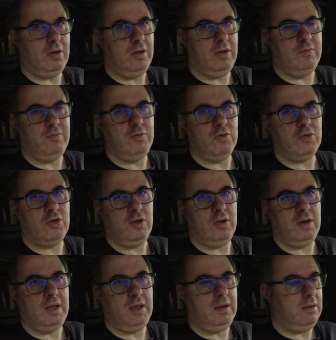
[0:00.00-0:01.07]

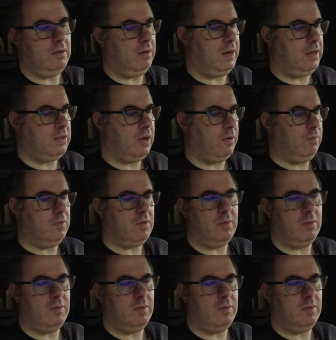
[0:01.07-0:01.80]
unfortunately I don't.